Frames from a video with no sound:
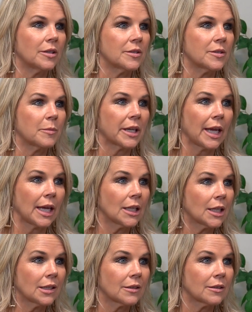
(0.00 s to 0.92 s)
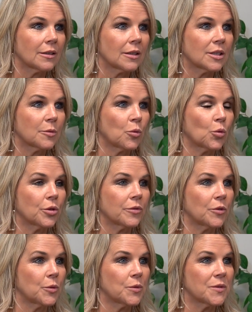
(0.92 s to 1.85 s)
is a mechanic at the Port
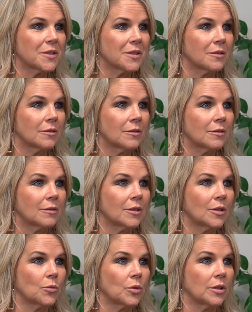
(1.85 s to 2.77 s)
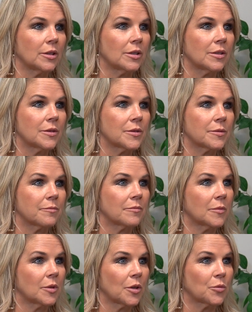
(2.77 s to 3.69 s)
of Houston, and one is
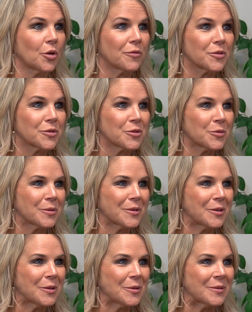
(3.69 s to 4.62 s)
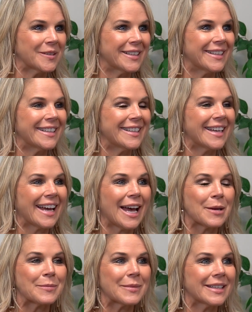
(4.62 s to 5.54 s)
a loan officer with you.
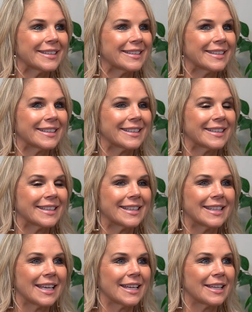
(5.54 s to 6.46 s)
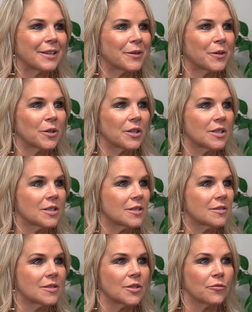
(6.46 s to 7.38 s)
I mean, they are as
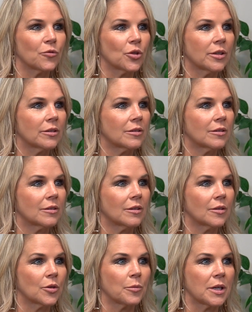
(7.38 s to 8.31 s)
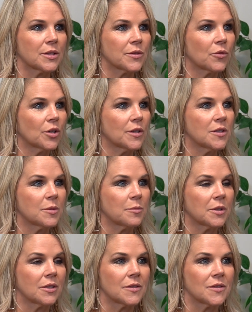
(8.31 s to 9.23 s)
different. They're best friends,
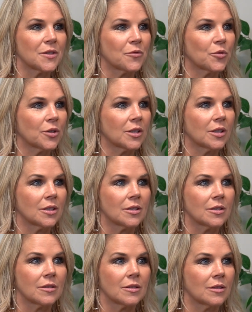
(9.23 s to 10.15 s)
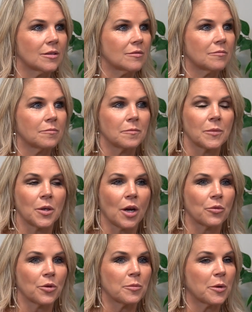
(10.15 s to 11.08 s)
but it's different. And I
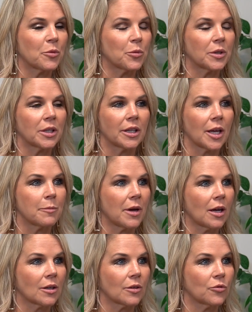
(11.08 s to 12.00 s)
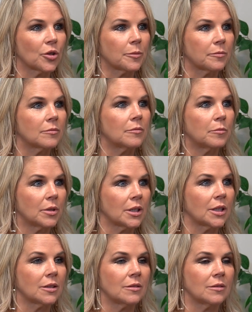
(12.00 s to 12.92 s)
remember when he came back from
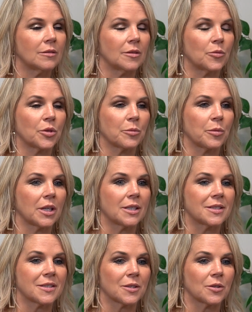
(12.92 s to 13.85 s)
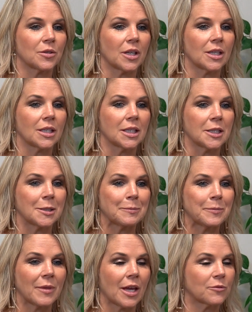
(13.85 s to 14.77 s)
Belen with plans to go to
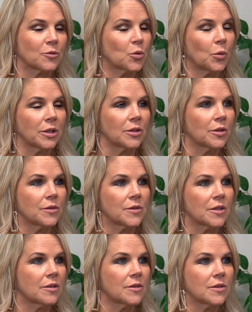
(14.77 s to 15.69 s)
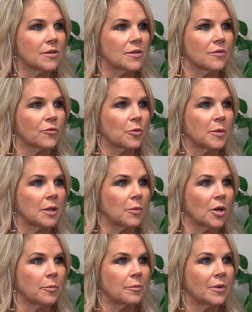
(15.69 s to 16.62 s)
A&M after 1 year and said, "This isn't for me,
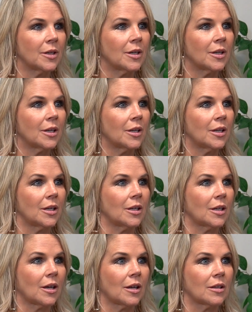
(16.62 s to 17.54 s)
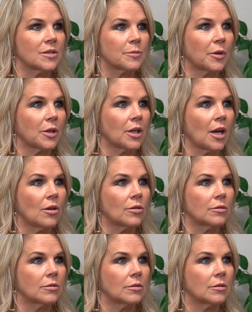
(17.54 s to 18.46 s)
Mom." And I spun out,
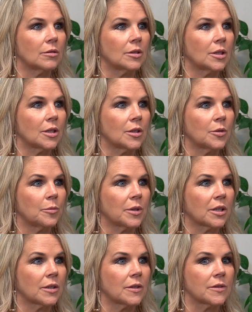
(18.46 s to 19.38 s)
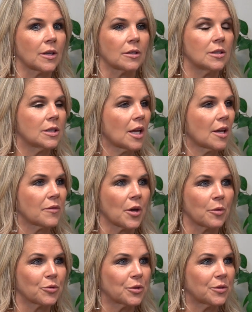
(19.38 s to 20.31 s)
because I didn't have the
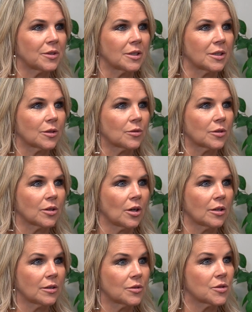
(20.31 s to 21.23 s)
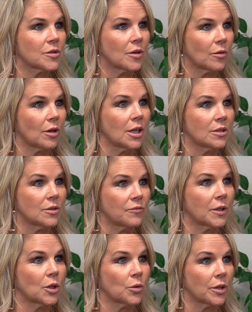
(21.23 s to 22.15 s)
opportunity to go to college, so I had to
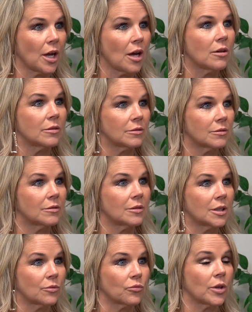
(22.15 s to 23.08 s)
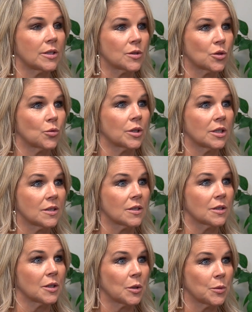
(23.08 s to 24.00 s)
figure it out and raise 2 kids
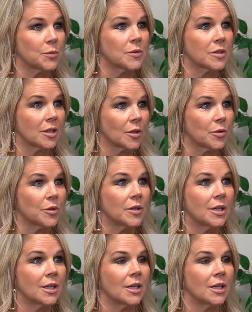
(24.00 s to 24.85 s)
alone, single.